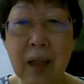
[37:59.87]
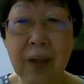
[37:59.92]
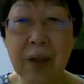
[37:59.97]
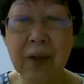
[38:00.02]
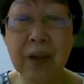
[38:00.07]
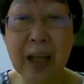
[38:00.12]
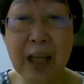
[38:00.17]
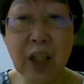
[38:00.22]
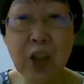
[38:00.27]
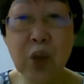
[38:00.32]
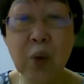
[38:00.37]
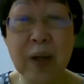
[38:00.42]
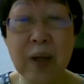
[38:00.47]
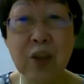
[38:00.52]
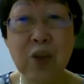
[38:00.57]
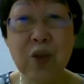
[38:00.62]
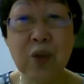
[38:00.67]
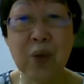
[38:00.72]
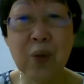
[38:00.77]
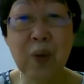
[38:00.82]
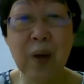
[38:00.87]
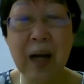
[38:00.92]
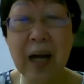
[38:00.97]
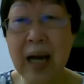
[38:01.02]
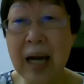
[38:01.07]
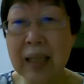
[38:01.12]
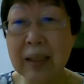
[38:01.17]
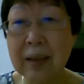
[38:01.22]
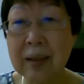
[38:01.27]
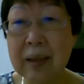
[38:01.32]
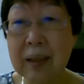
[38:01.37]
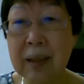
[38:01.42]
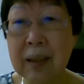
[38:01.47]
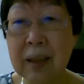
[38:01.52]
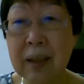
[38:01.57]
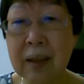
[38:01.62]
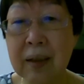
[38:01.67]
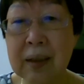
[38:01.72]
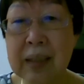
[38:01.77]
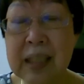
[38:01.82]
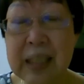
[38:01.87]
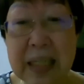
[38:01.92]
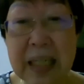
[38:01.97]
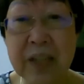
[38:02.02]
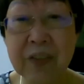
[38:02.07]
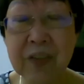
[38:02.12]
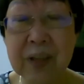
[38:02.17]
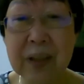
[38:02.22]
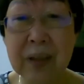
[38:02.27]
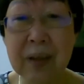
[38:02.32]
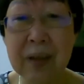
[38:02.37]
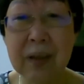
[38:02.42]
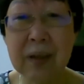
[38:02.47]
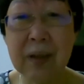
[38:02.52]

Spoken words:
Thank you, Andrew and Stephen.